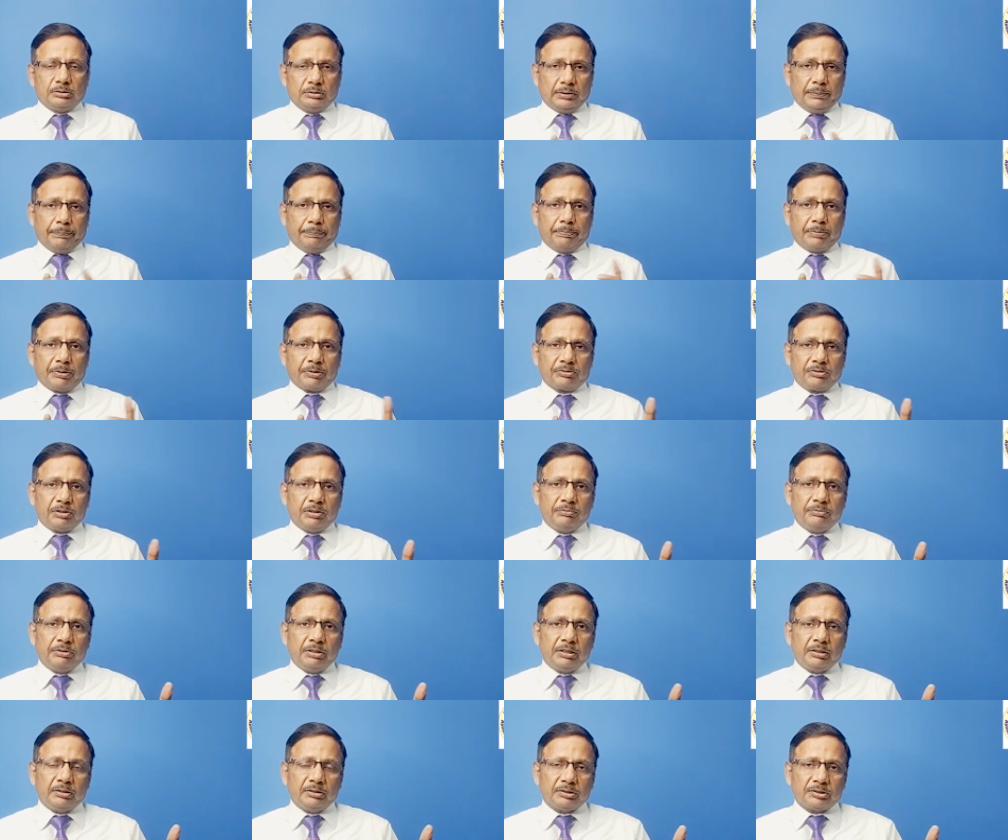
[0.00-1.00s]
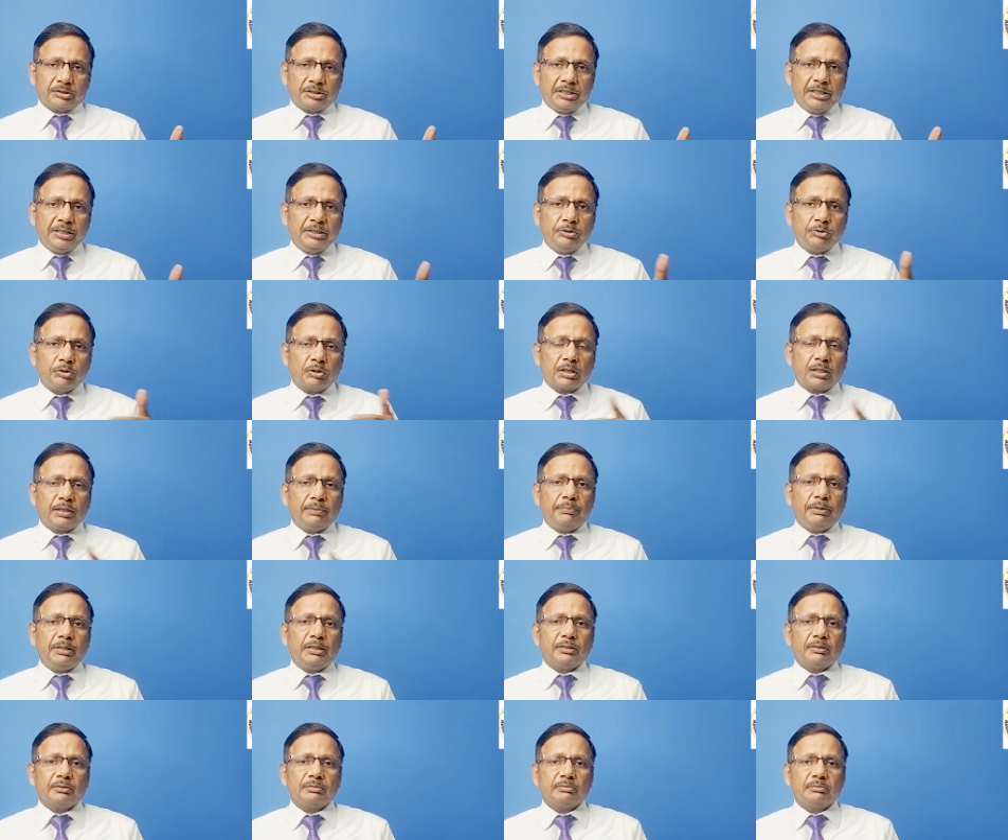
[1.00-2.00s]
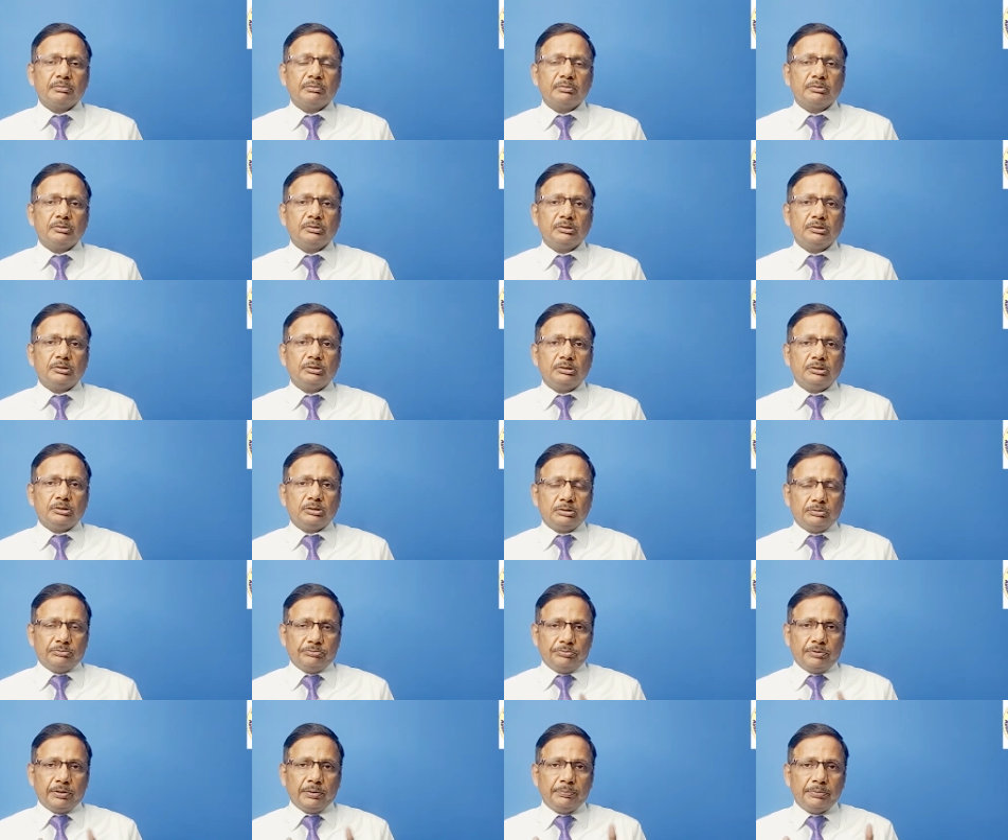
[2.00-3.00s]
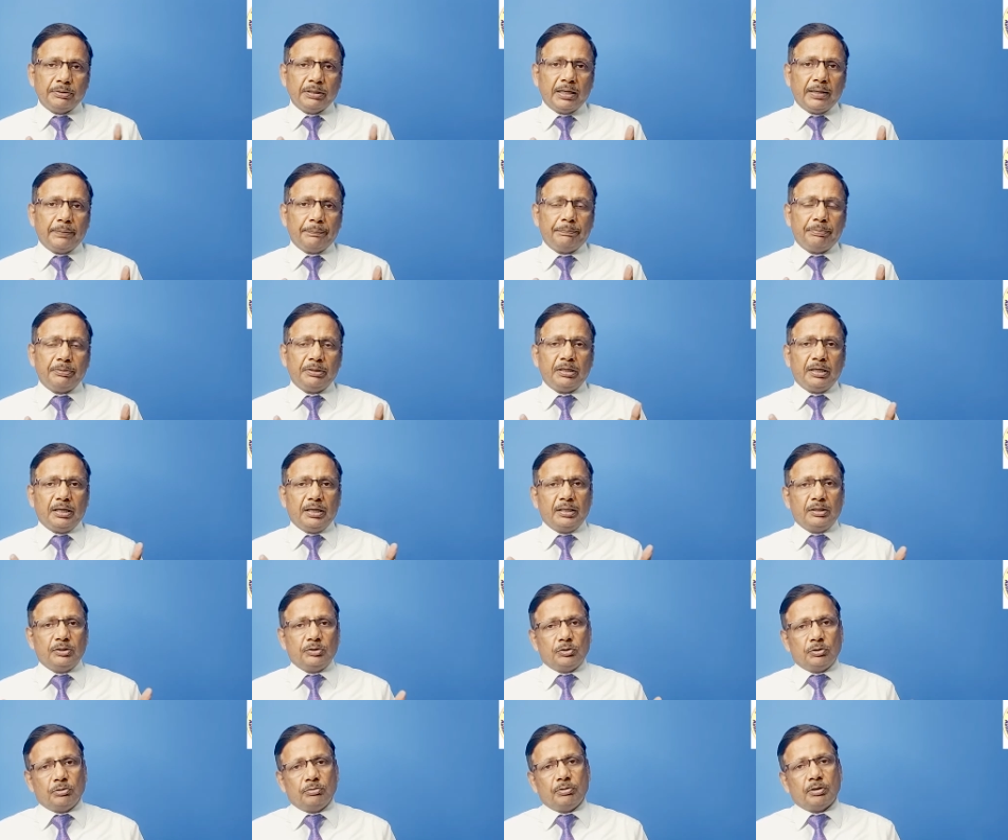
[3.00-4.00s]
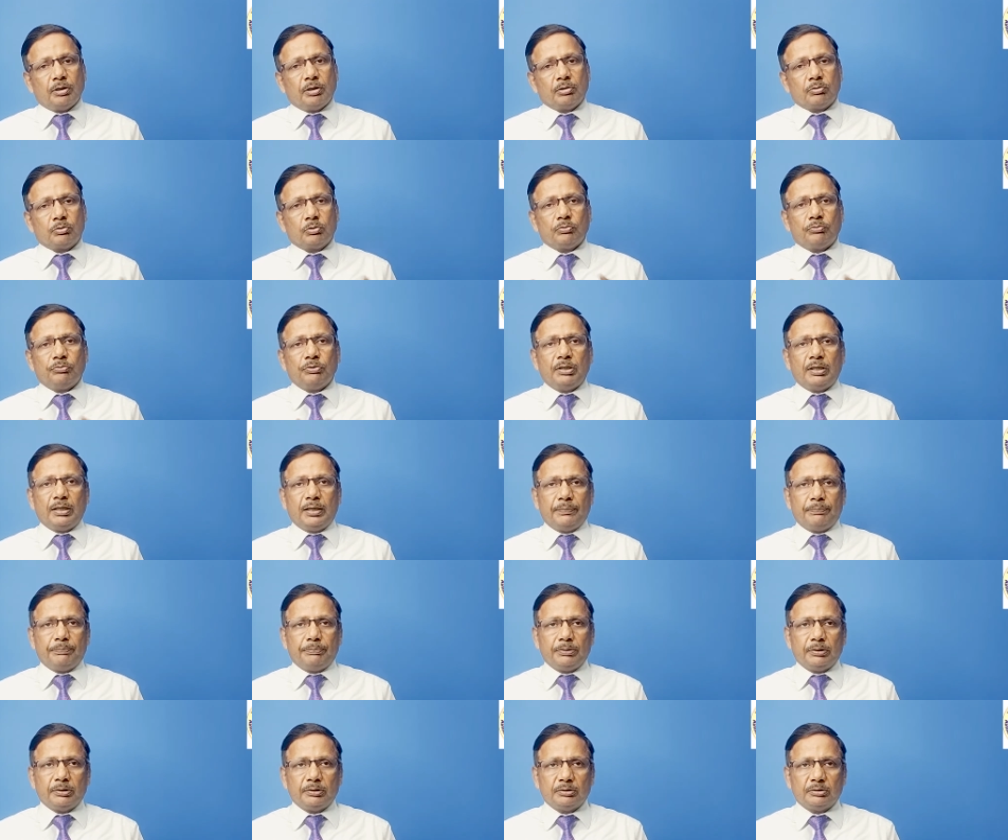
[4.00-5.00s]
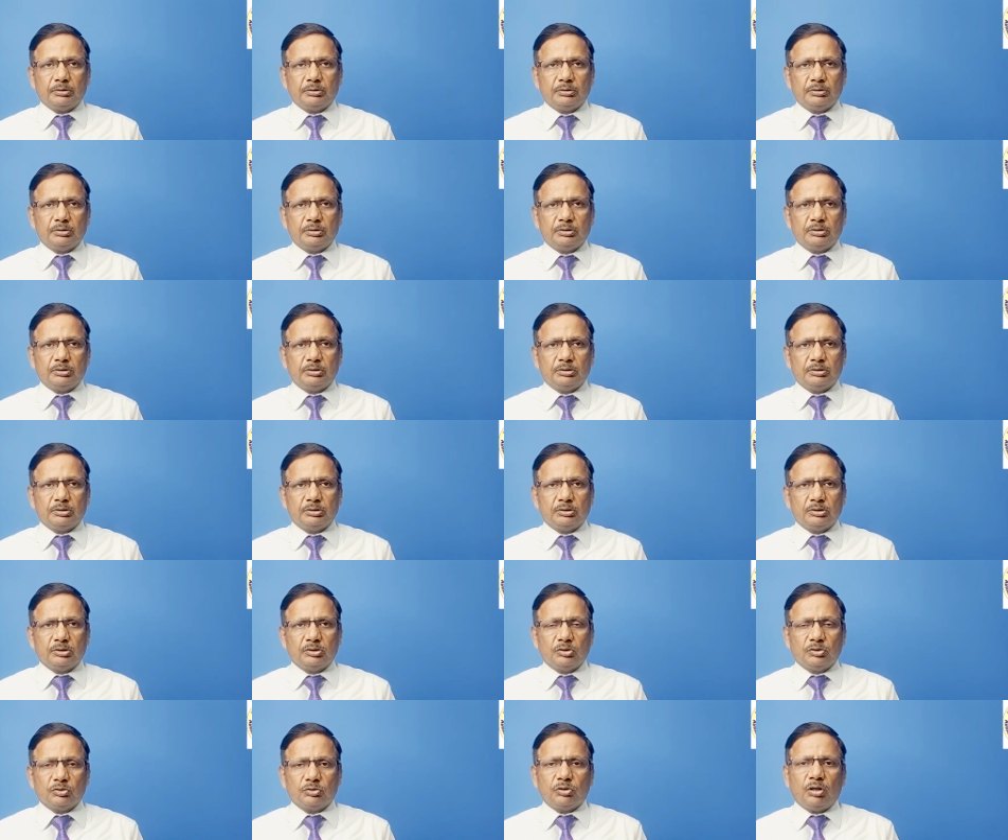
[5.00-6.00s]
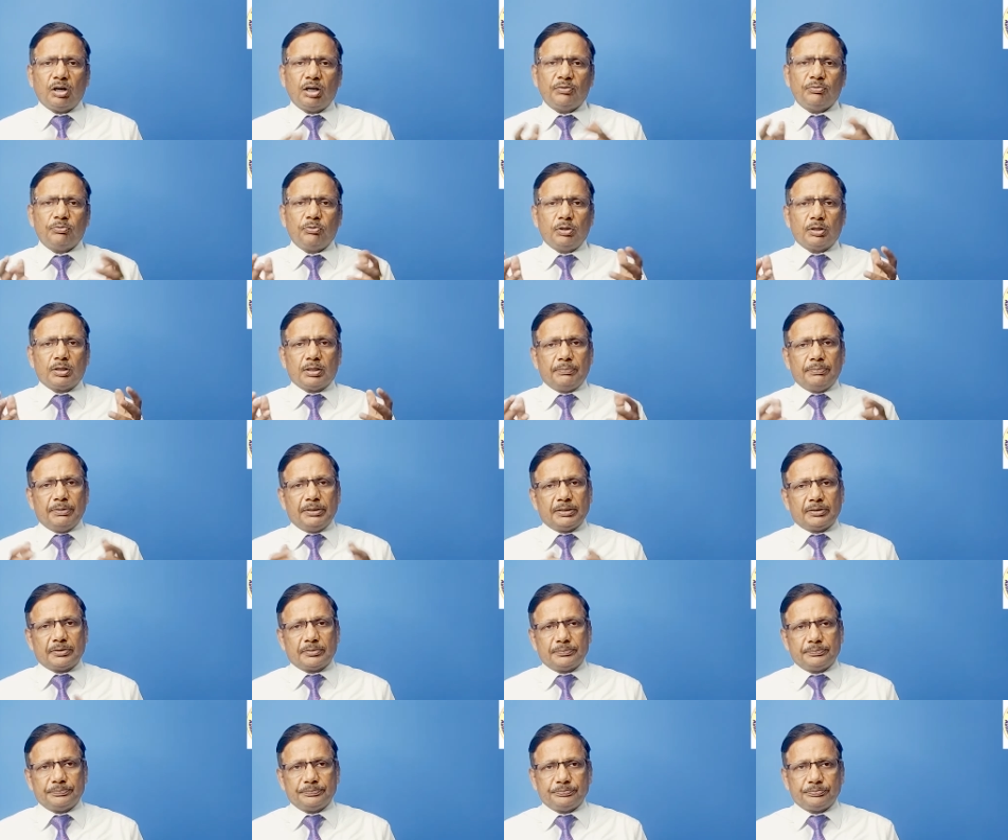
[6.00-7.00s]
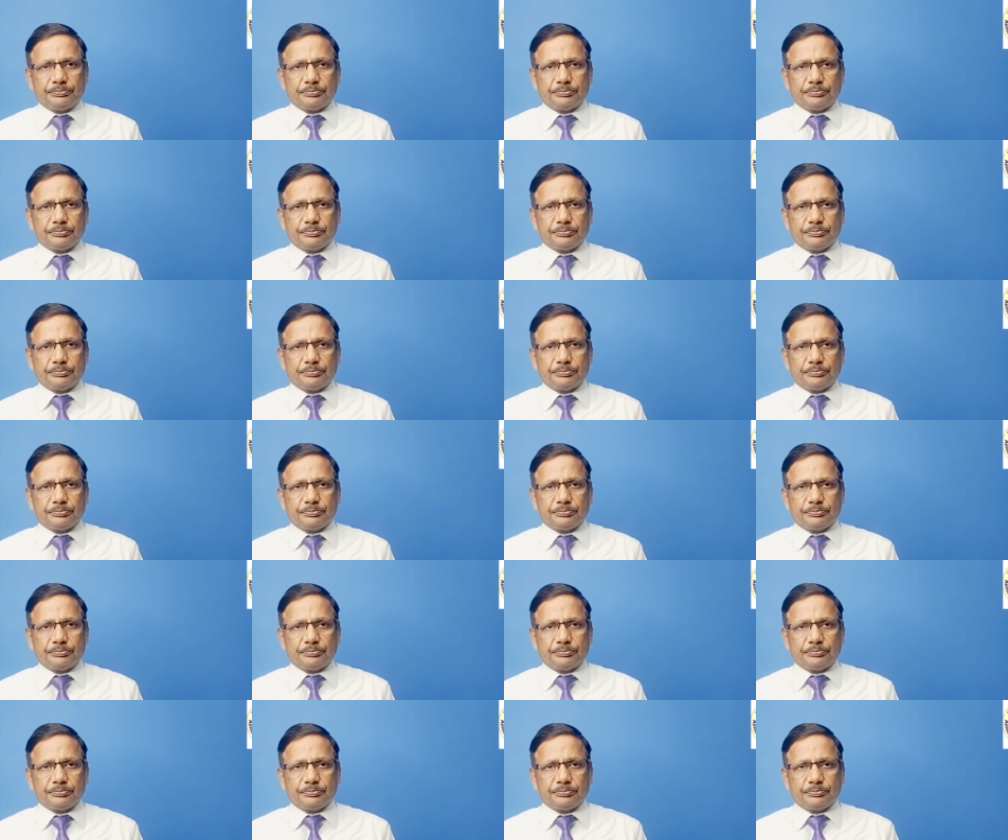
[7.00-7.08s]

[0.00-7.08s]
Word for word: The person will read your comment, will be happy, and you will also feel happy. Thoughtful comment.